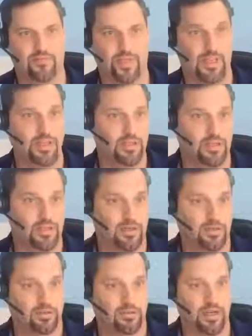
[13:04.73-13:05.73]
fee.
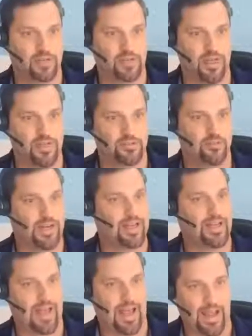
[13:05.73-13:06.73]
All right, so that's
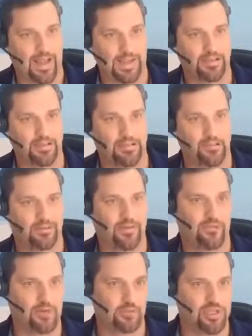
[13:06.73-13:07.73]
bucket A.
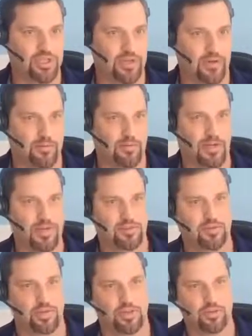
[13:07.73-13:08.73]
50% of our money is
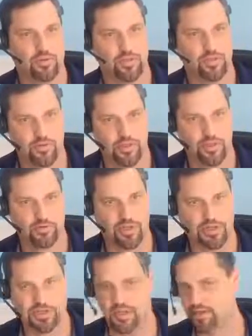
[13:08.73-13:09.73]
going into a 2-year
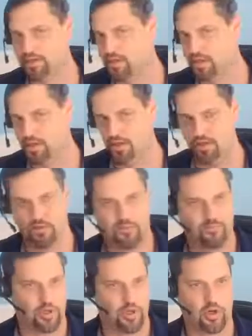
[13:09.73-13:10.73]
reset
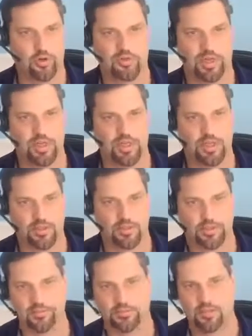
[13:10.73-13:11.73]
for the whole 10
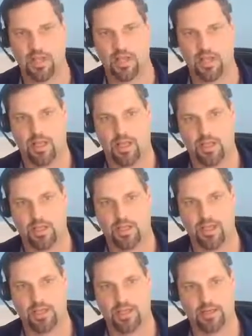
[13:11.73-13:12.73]
years. And
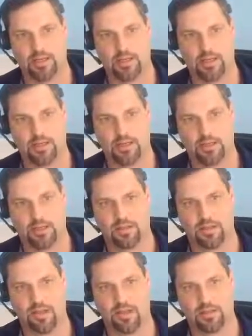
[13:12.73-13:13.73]
then
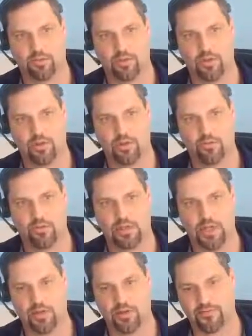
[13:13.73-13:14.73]
let's move
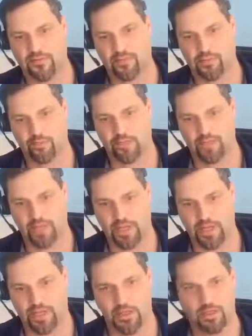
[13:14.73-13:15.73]
the other
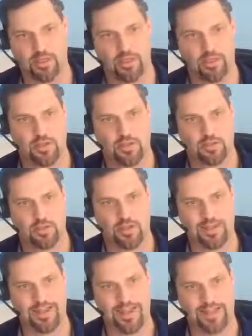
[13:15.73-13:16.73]
50% to
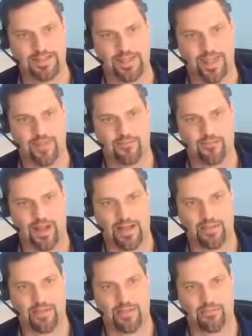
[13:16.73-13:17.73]
the NASDAQ
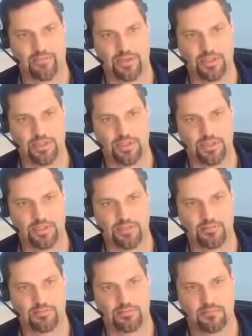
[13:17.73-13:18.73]
Fast Convergence.